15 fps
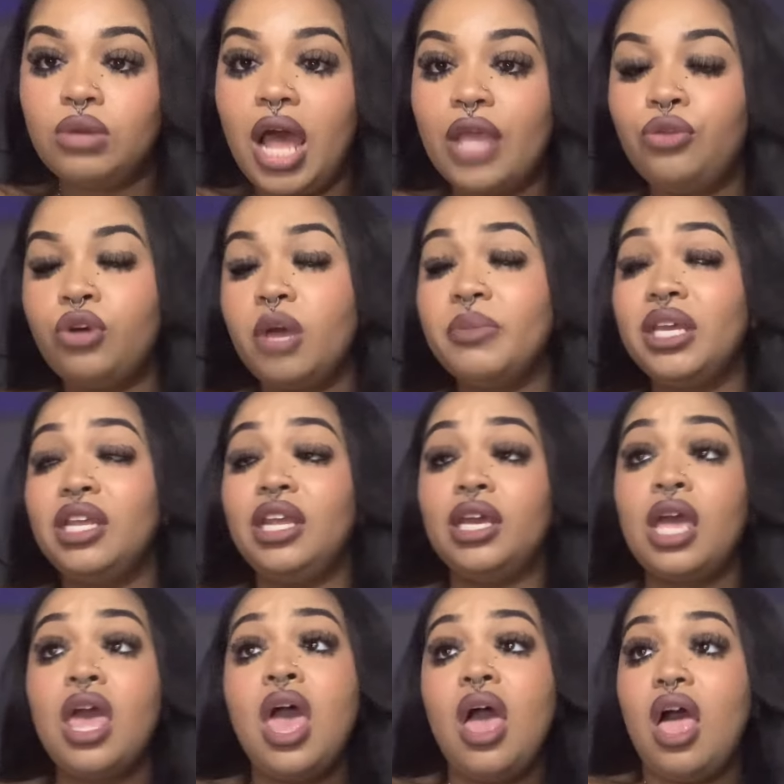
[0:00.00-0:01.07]
Like, you could be eating
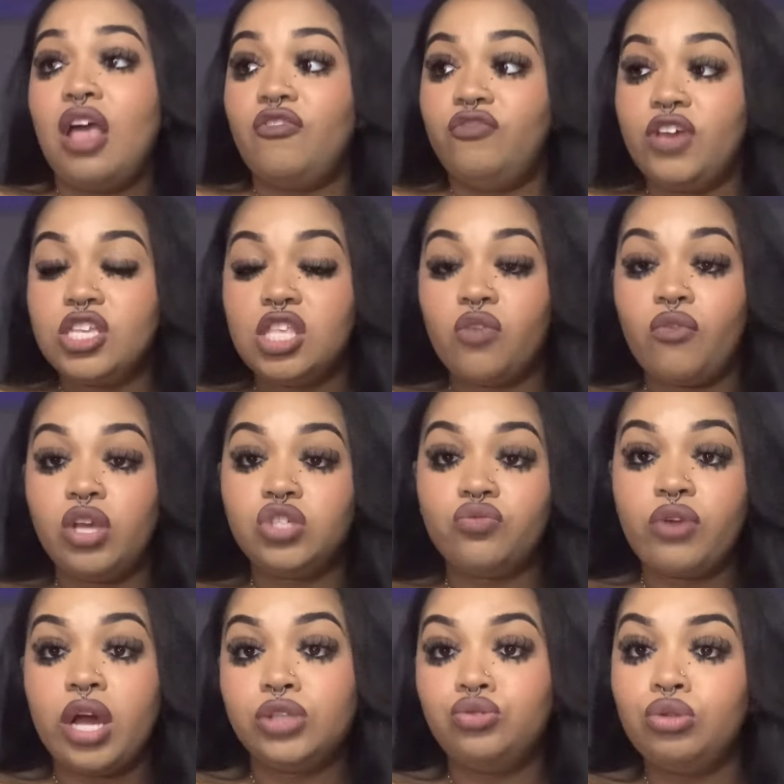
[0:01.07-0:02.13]
at fancy restaurants,